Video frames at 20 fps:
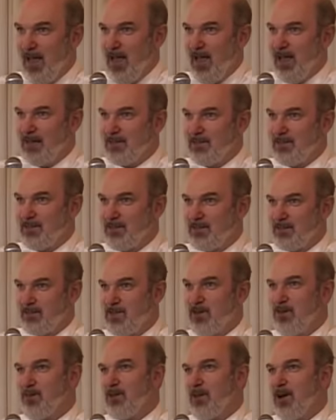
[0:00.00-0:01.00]
And
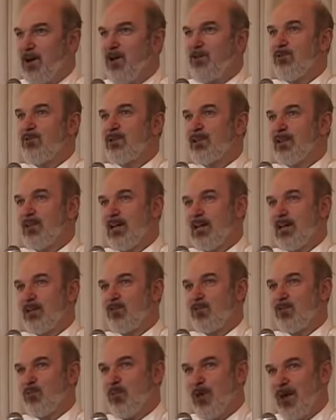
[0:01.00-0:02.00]
so we only
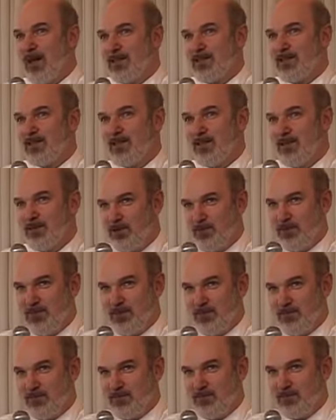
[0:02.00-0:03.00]
had one
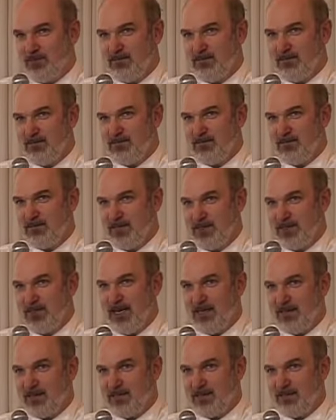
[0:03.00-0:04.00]
alumni, this
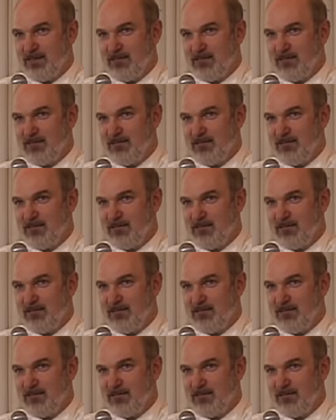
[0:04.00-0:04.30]
Hangel.